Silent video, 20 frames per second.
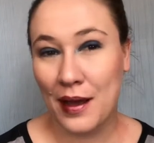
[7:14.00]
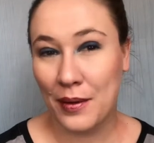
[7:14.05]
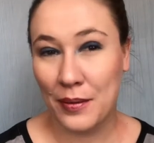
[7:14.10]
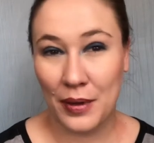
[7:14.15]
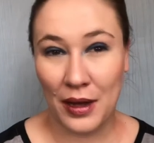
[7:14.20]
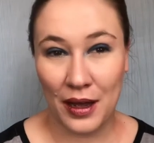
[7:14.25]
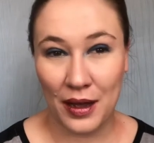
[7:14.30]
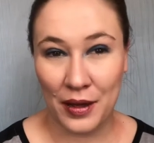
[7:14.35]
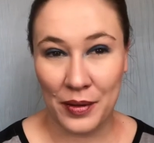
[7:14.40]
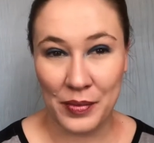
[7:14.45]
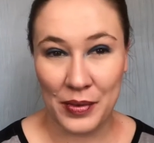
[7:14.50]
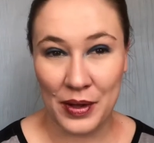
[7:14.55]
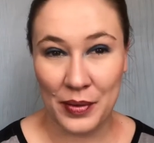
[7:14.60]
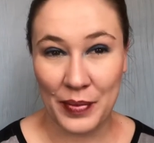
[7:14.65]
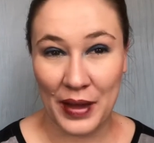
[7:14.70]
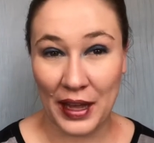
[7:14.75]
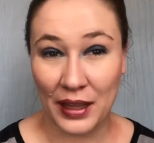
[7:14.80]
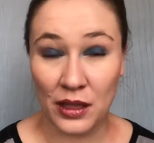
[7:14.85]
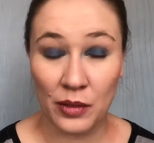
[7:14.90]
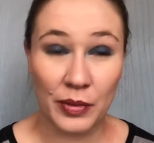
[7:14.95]
um,
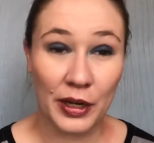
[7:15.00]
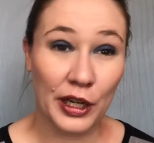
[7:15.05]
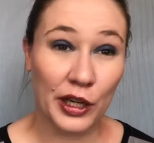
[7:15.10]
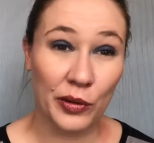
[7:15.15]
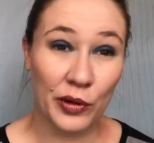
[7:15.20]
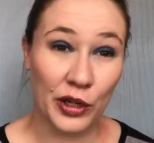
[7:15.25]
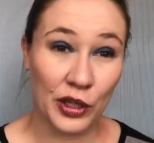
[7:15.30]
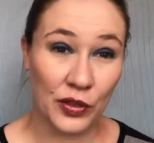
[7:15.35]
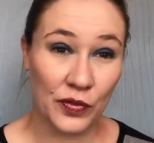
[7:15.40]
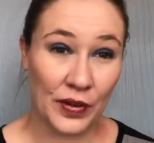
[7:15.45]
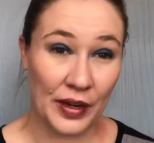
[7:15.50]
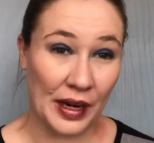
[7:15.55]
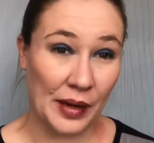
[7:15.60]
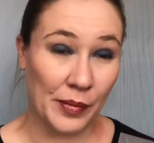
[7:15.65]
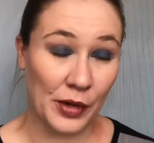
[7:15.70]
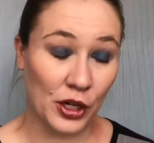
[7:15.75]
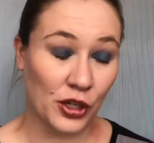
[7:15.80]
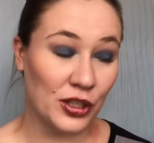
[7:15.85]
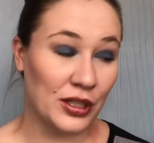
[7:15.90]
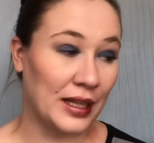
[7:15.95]
Bath and Body Works very
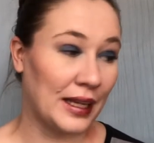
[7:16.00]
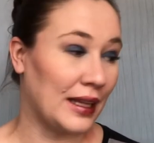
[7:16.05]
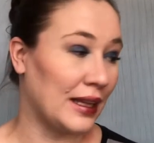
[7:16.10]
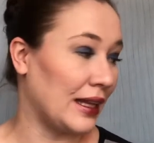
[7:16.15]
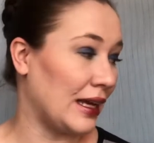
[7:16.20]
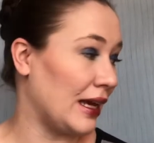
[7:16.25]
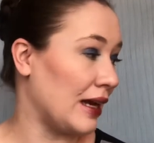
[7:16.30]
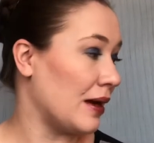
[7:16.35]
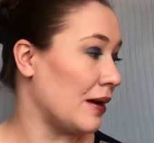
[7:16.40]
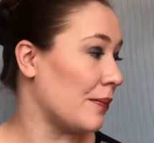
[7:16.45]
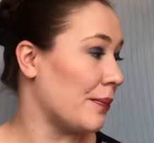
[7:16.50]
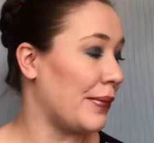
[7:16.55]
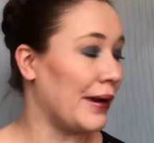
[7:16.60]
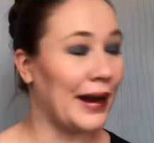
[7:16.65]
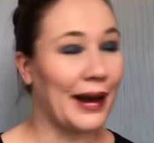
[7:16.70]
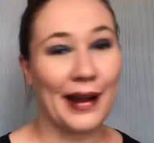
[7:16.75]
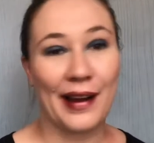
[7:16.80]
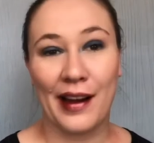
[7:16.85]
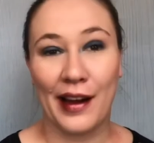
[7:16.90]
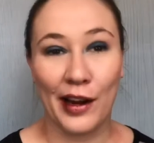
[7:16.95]
much lately, but
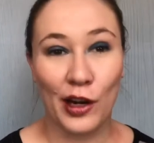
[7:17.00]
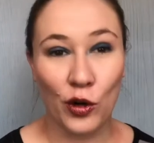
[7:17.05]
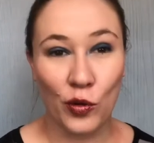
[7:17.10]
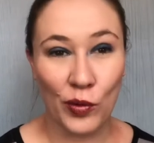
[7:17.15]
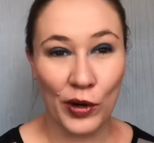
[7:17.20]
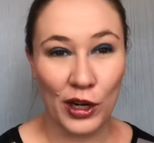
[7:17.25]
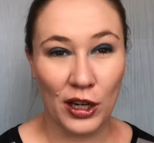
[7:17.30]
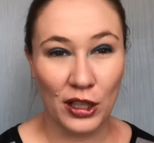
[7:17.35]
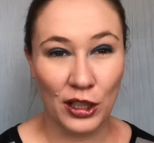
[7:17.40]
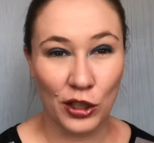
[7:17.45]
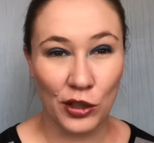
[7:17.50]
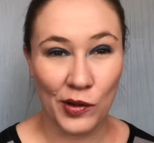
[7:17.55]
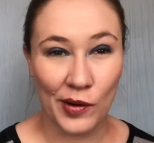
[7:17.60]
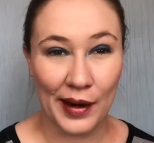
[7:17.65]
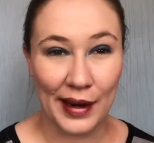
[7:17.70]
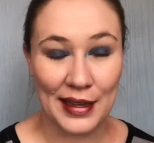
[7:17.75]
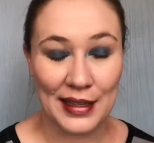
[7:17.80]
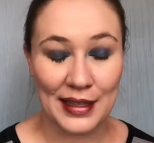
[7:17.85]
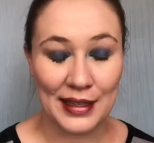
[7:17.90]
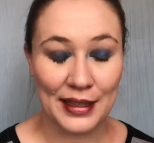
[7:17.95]
I kind of went a little
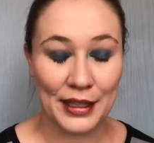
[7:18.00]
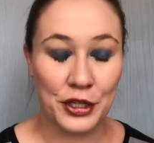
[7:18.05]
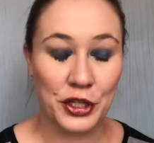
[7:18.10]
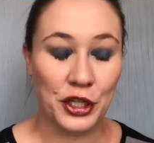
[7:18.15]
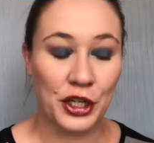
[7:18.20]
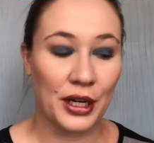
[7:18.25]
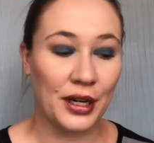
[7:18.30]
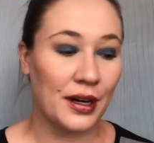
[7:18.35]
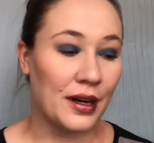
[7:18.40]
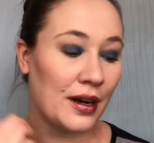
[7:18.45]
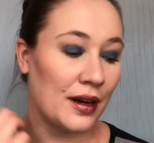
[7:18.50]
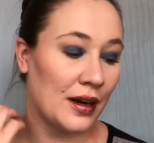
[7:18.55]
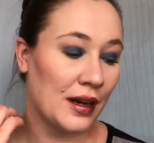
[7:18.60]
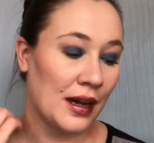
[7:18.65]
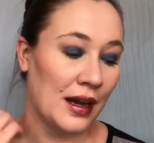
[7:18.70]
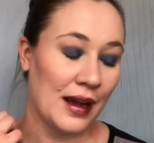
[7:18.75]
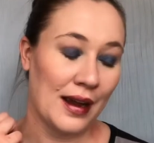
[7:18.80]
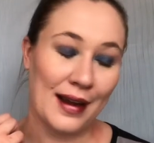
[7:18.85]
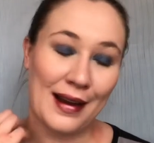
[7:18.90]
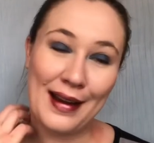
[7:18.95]
crazy this year
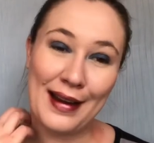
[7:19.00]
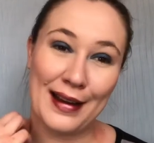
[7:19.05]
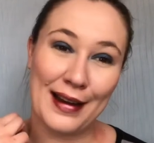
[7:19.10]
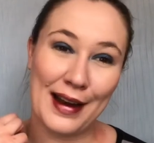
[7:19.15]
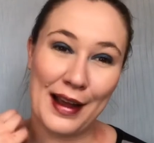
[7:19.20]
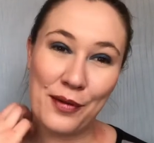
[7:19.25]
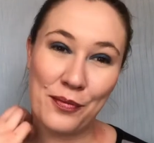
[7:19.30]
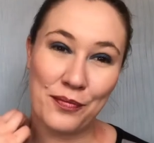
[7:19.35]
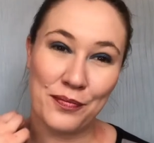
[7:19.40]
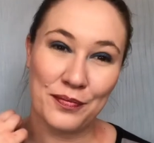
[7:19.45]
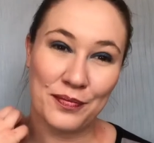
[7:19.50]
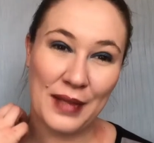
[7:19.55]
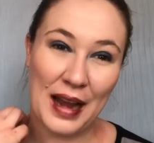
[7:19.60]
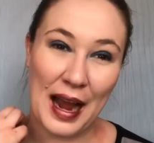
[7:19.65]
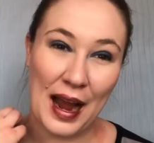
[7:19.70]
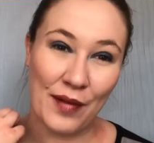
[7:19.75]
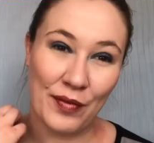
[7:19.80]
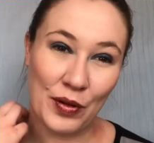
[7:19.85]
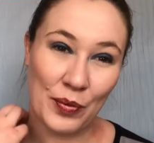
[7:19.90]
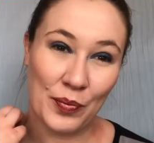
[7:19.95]
and I
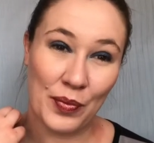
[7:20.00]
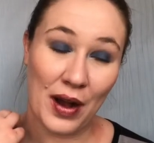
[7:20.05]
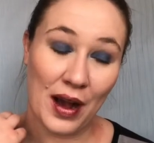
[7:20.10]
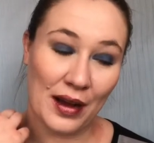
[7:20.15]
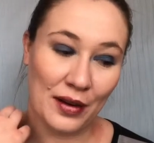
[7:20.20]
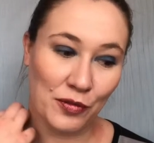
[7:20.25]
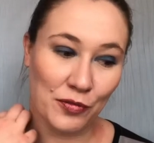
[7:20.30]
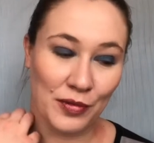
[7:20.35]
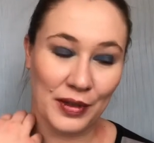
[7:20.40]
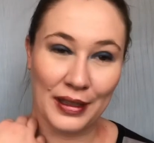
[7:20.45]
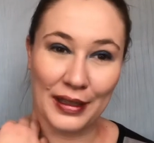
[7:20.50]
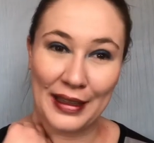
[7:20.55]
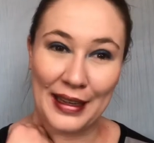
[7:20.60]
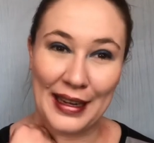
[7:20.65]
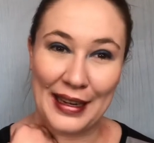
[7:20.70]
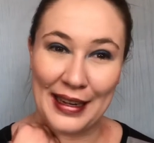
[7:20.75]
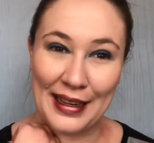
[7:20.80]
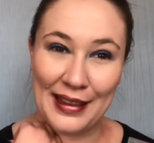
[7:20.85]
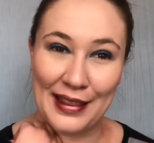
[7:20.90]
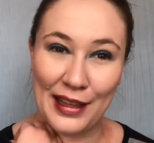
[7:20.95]
haven't bought really
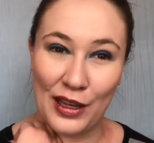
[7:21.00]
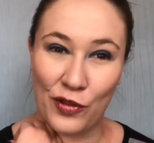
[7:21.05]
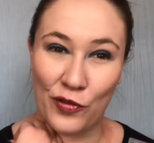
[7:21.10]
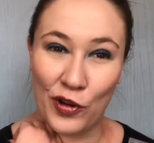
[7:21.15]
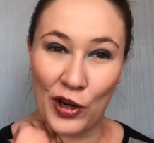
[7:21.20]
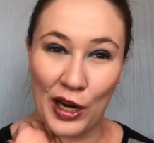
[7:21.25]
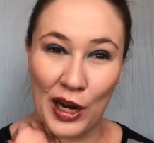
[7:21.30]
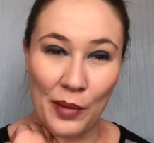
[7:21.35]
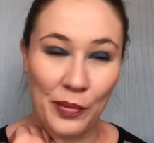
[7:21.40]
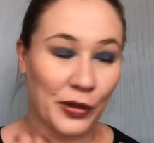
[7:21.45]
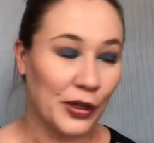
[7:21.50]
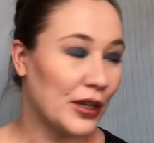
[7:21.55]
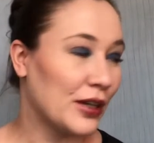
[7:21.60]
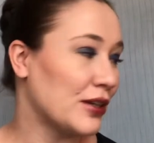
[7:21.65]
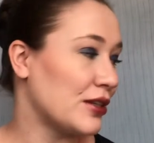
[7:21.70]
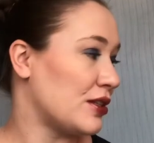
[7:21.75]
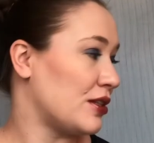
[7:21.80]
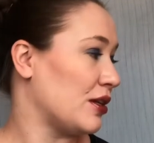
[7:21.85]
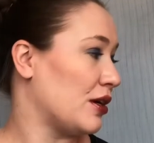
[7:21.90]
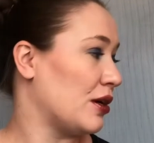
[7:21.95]
anything for a couple years.
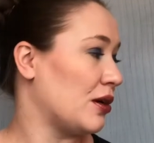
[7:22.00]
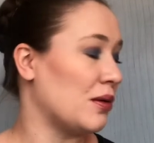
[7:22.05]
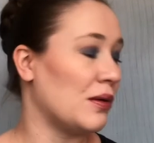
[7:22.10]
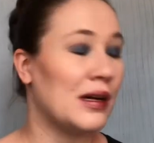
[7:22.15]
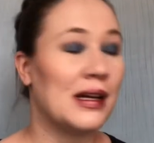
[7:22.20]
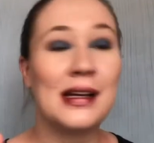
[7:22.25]
So